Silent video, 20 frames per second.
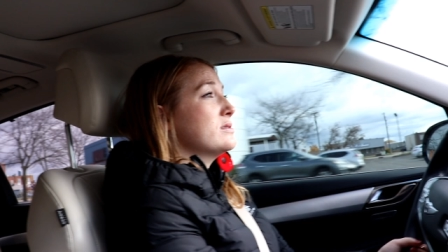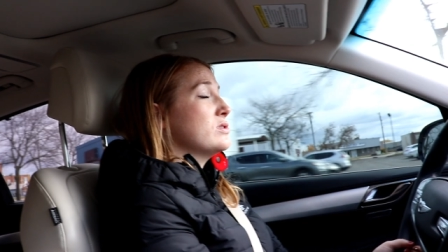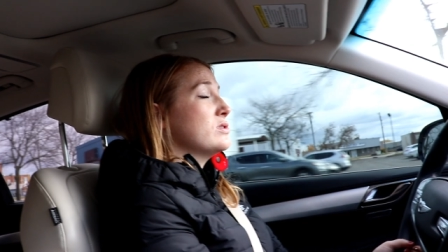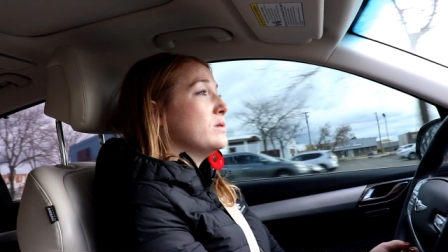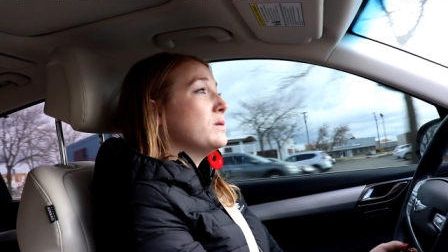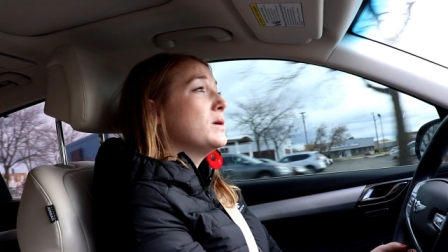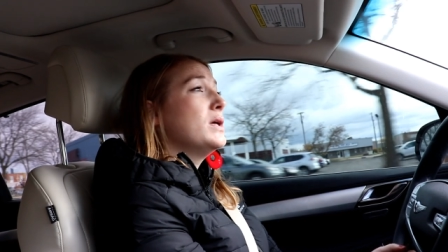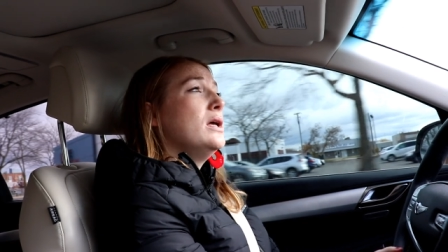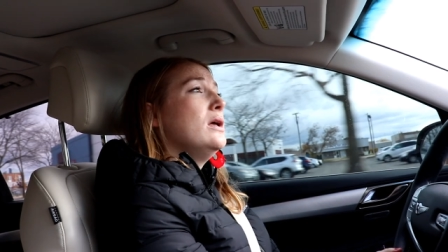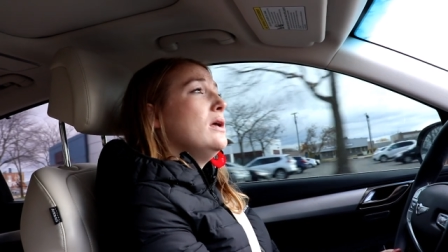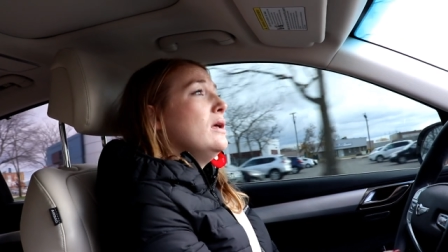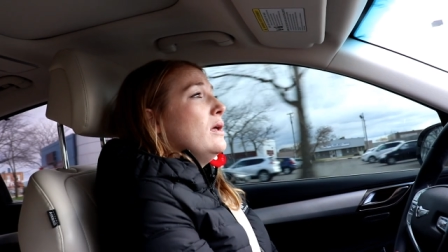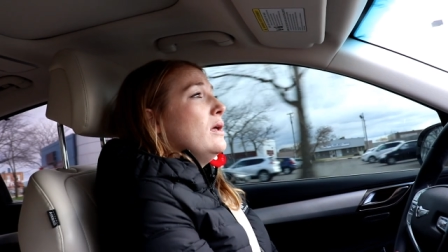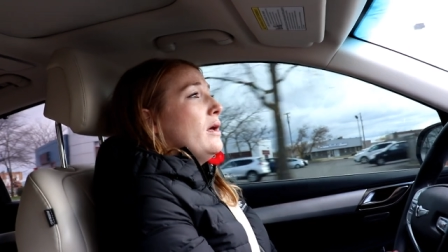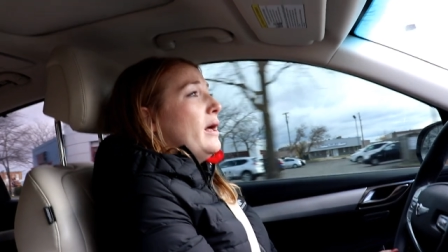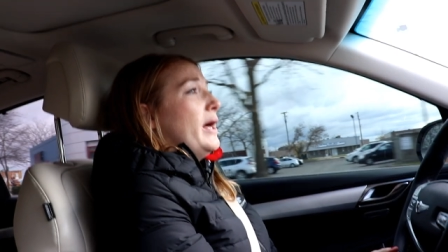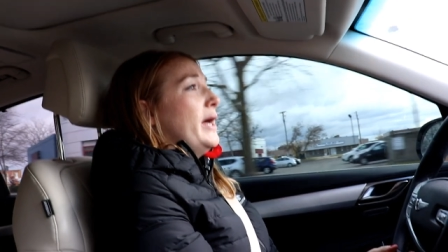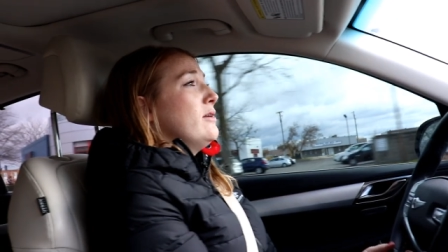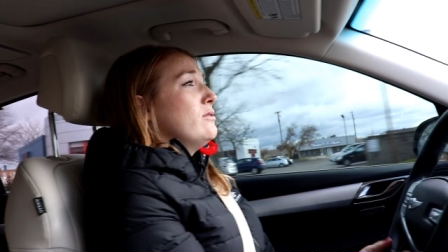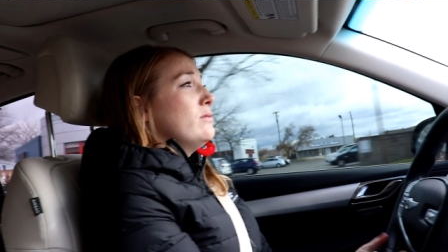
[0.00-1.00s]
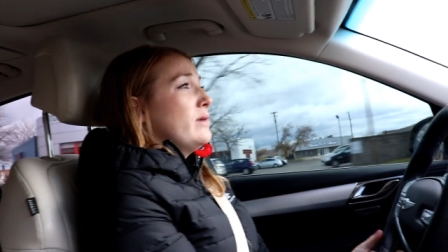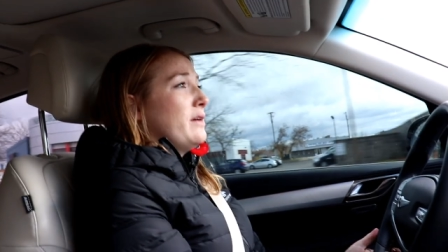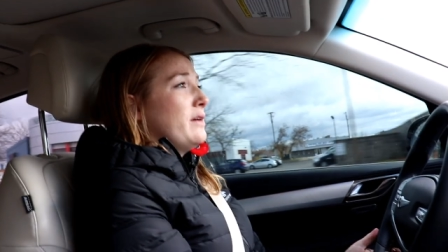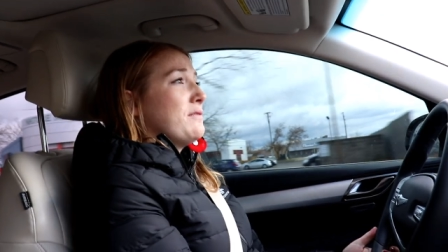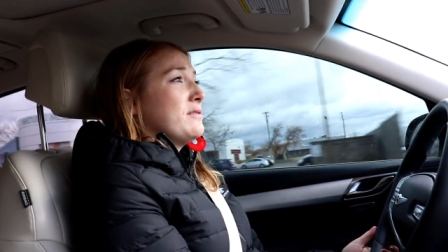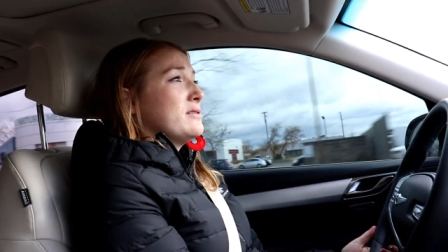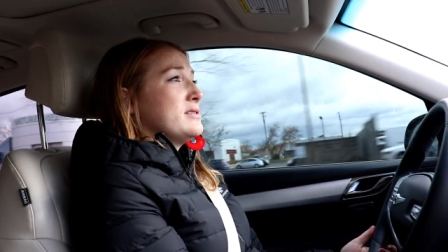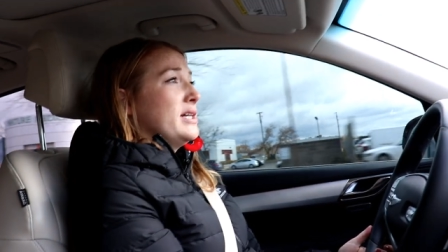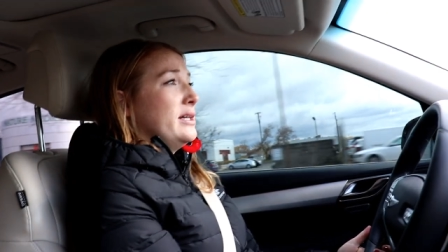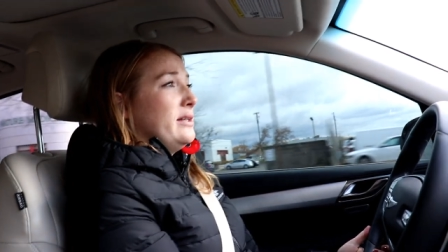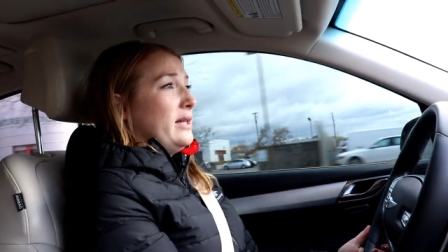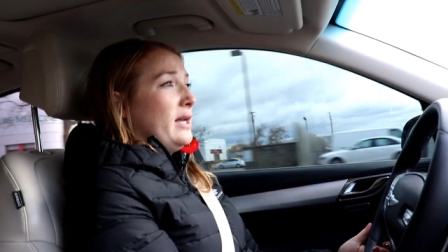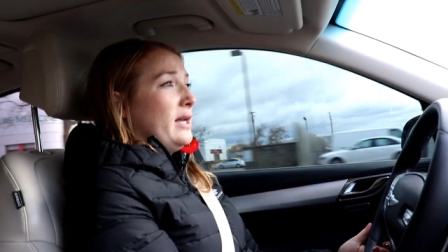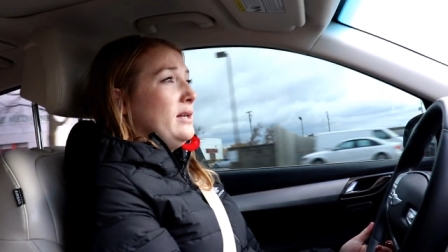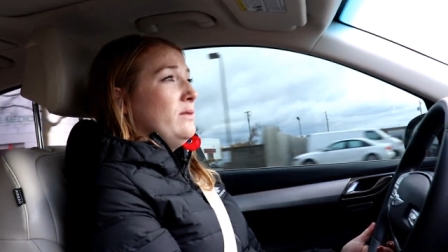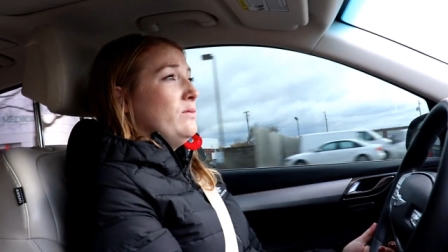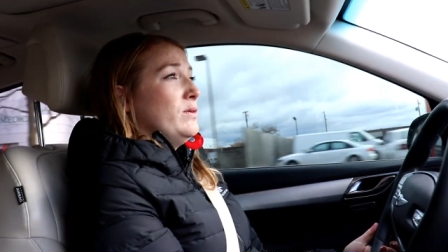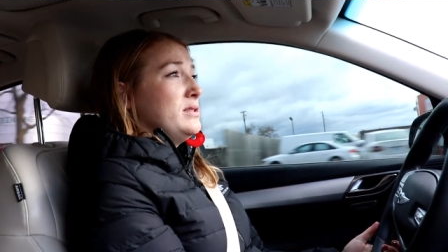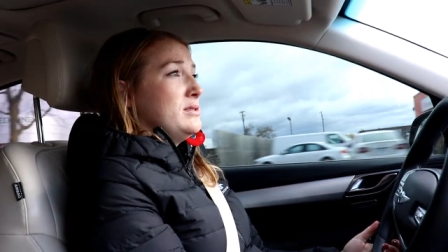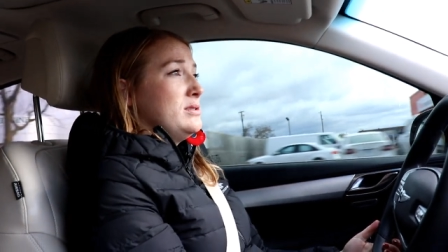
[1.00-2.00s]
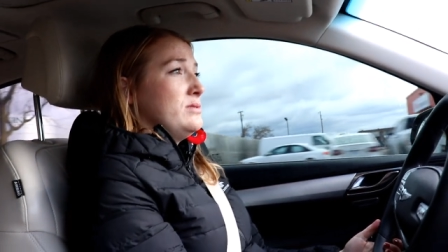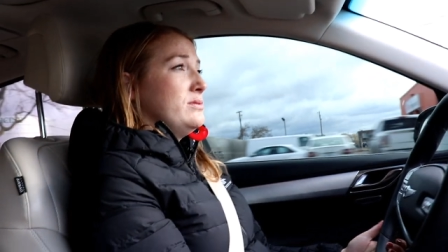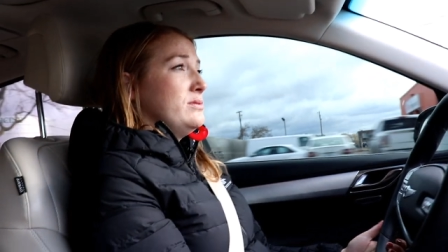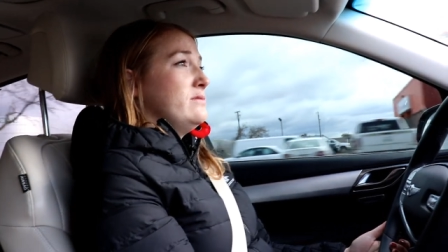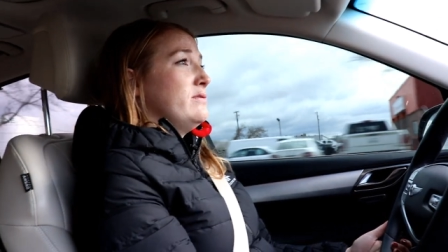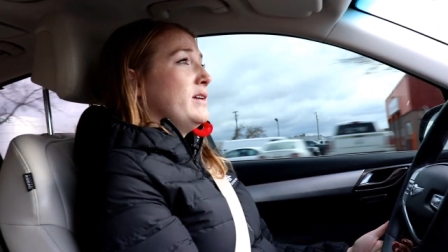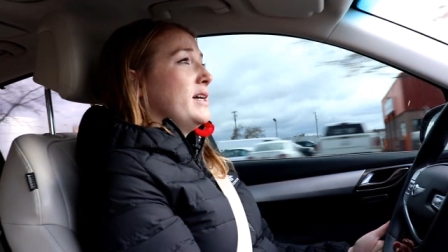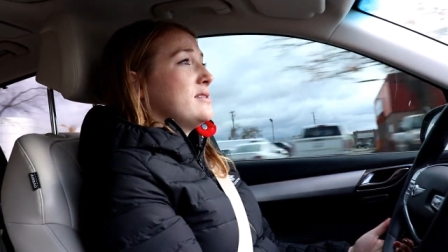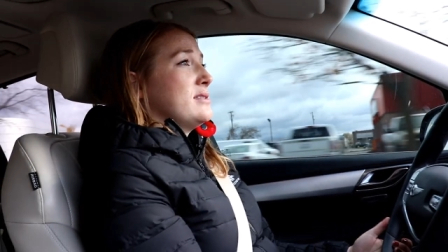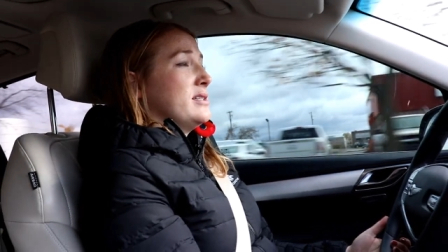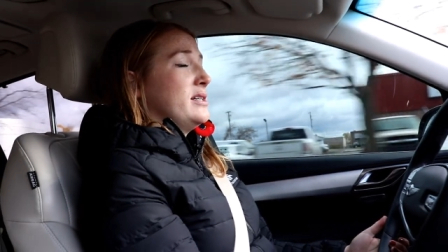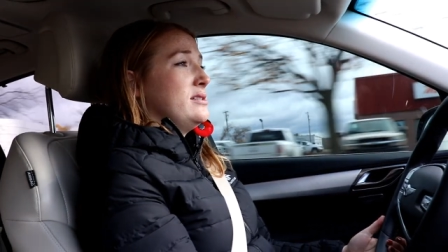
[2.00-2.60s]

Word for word: So I don't ever tell anyone to invest.